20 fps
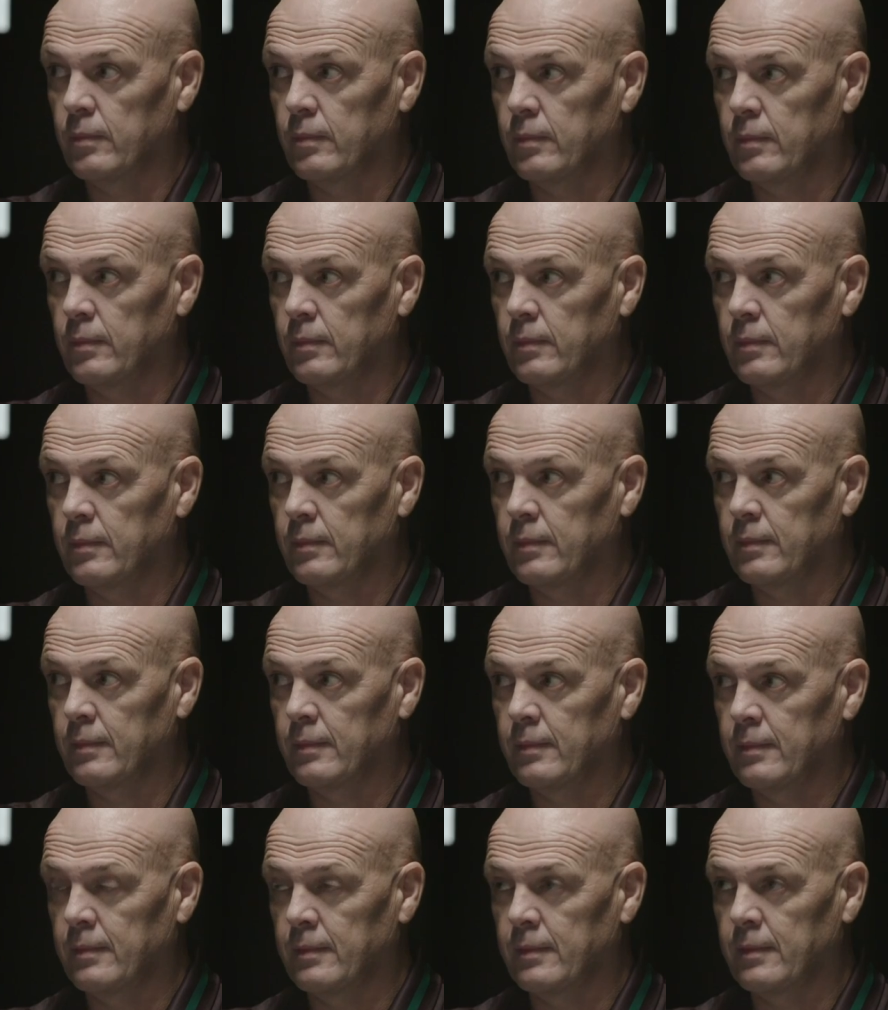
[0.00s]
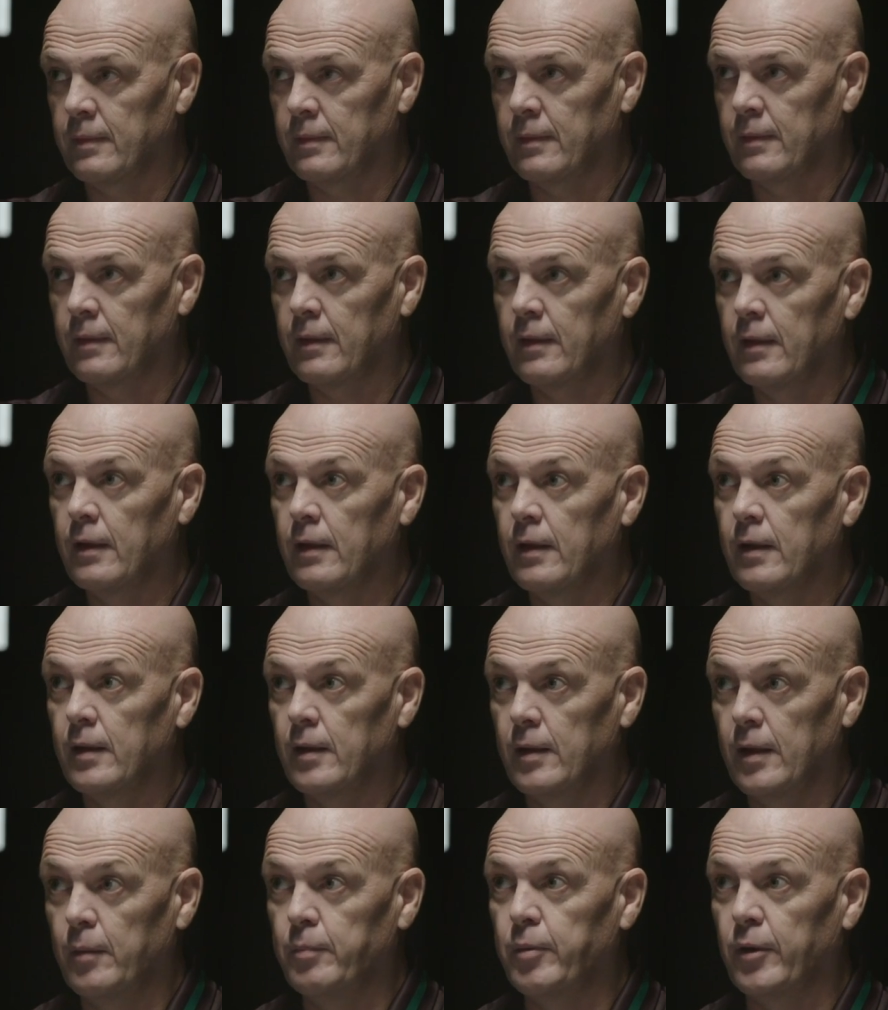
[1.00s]
final. Who are you going to bring?
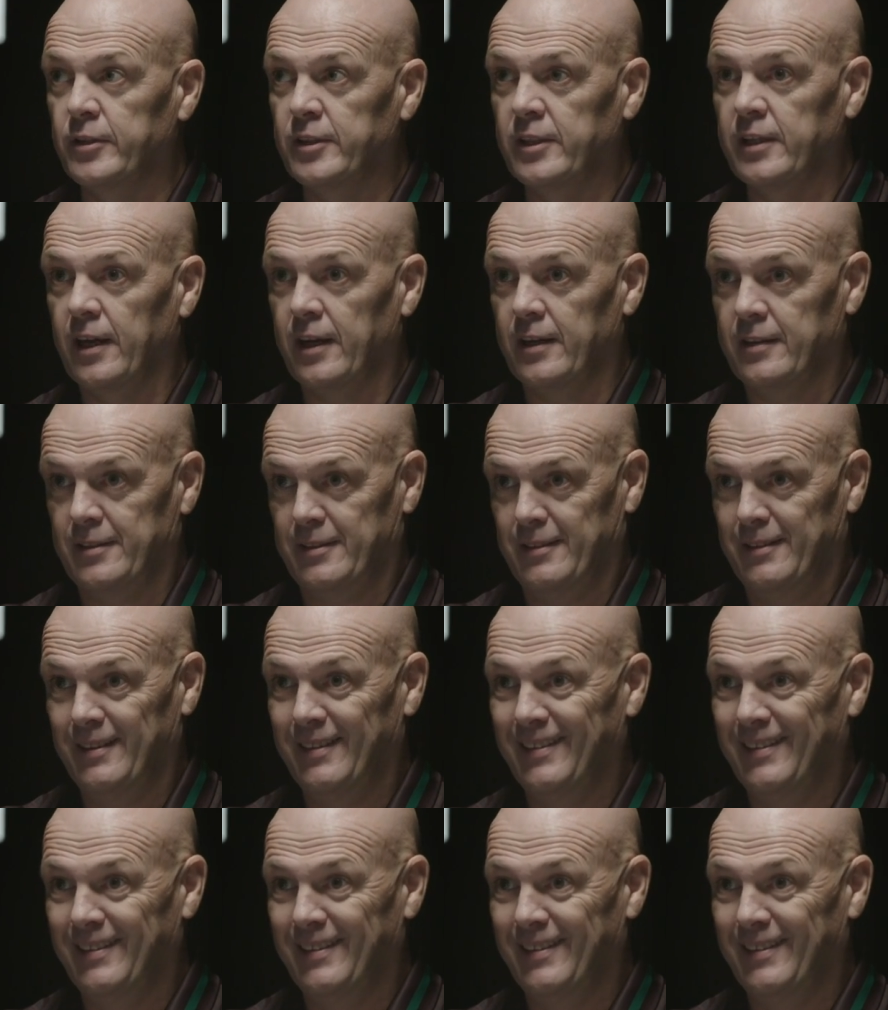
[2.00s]
A bodyguard.